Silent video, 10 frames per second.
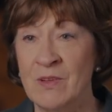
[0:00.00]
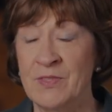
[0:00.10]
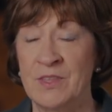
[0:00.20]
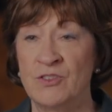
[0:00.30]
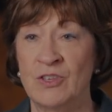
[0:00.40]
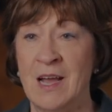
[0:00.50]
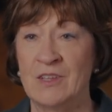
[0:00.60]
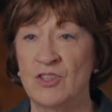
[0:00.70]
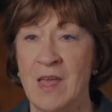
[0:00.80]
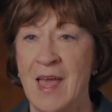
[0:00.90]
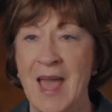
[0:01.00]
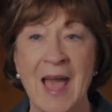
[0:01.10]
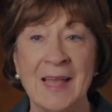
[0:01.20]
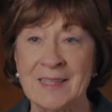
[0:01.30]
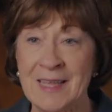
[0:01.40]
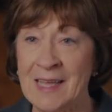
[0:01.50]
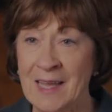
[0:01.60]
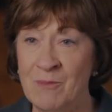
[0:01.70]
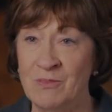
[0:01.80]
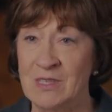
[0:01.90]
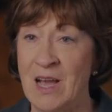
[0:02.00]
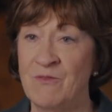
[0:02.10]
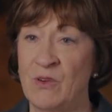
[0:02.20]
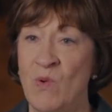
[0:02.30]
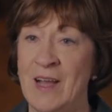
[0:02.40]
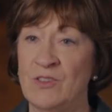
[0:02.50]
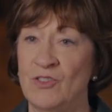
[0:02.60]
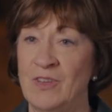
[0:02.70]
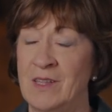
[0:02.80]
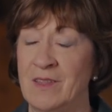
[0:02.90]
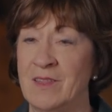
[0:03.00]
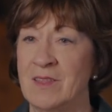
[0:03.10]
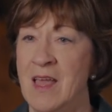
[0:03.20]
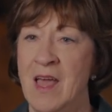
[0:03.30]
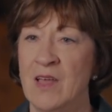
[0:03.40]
with the judge, asking him tough questions.